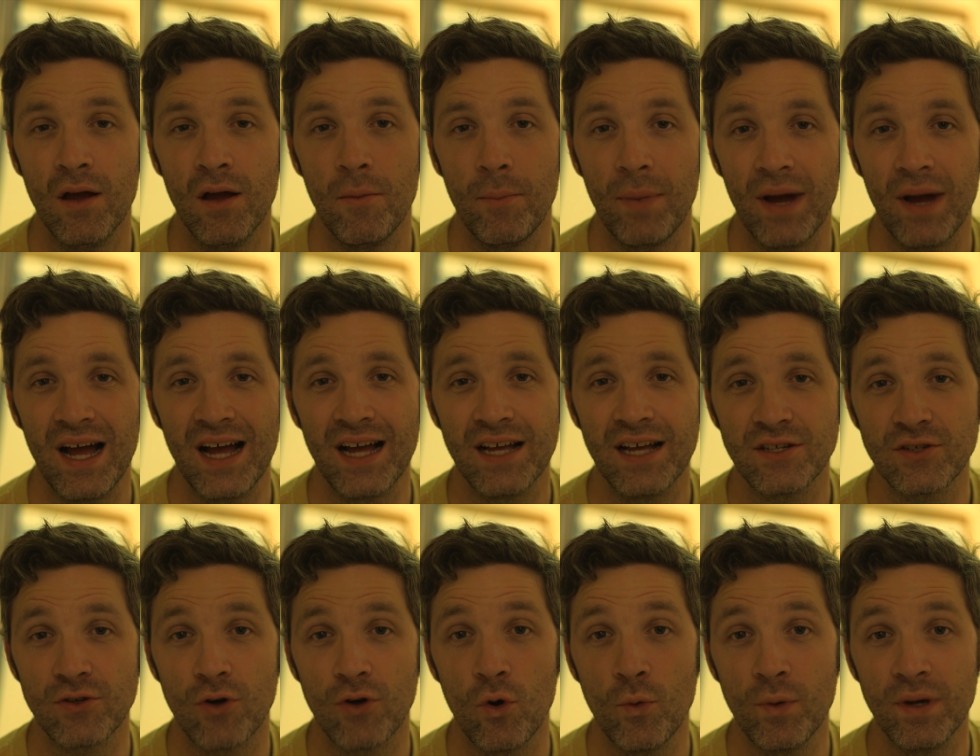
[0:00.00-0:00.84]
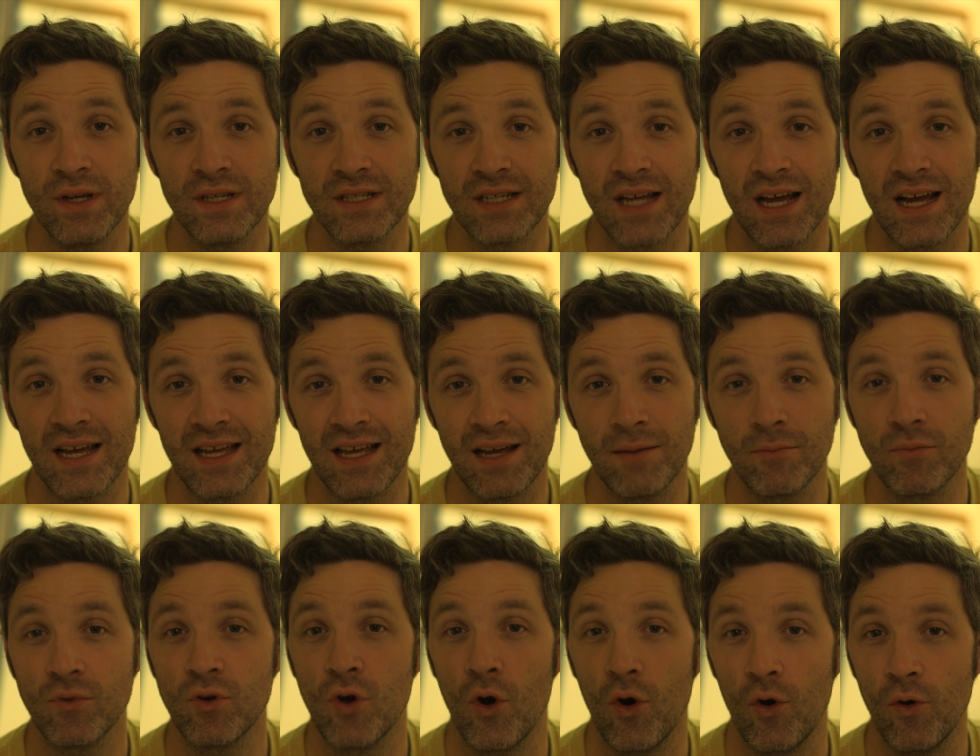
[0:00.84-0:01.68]
But as always, I
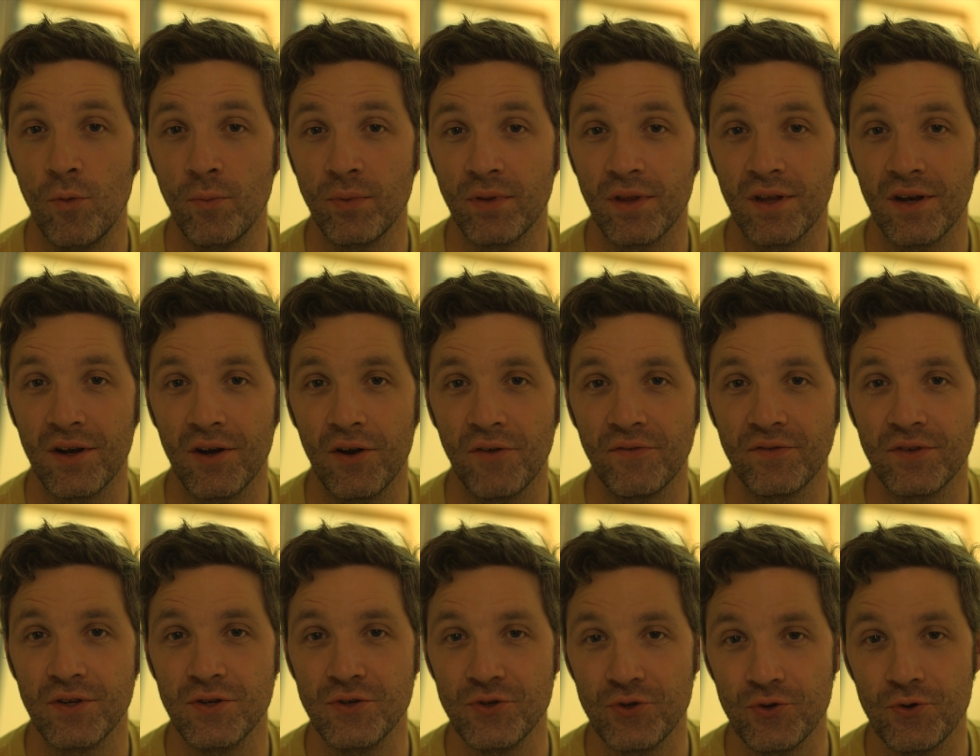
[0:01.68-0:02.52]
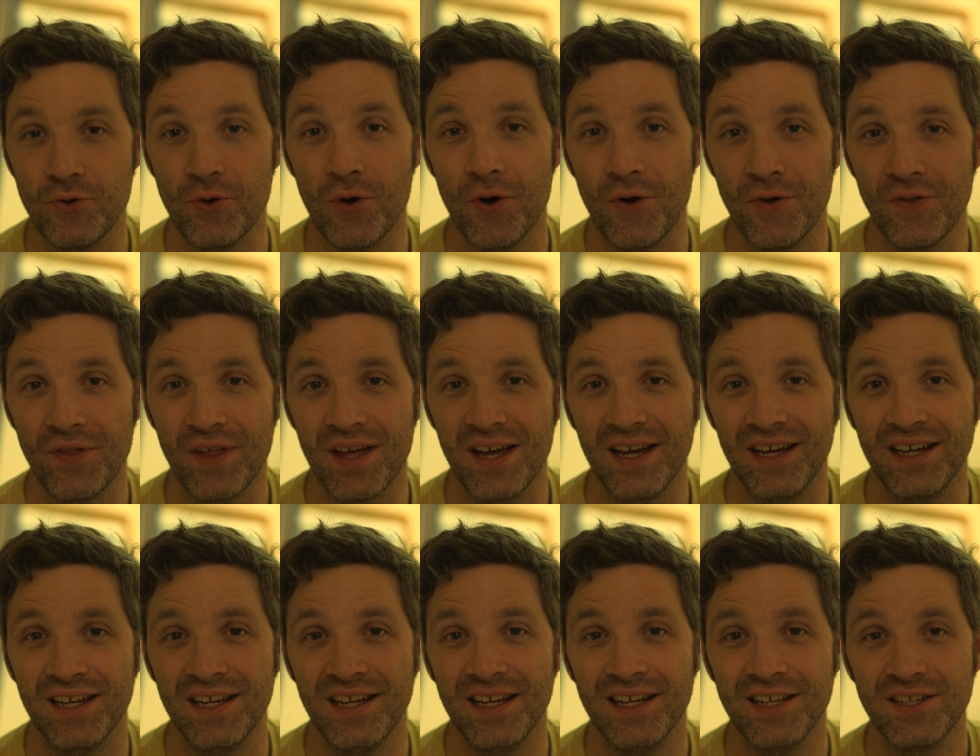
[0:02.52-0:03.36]
am confident enough to do all
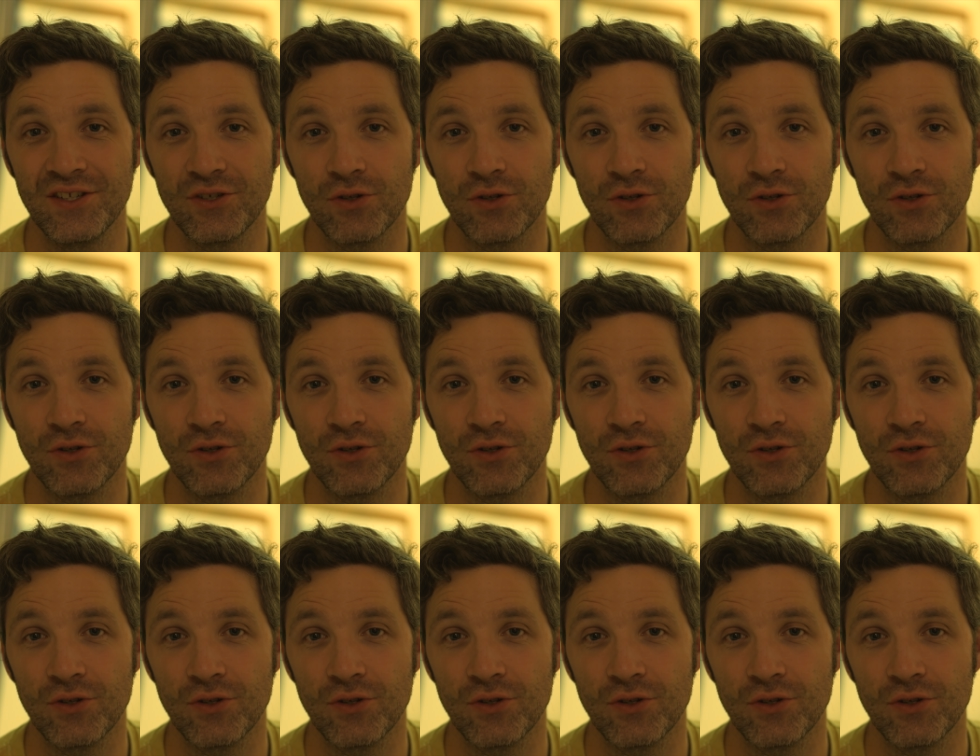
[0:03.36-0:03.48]
that.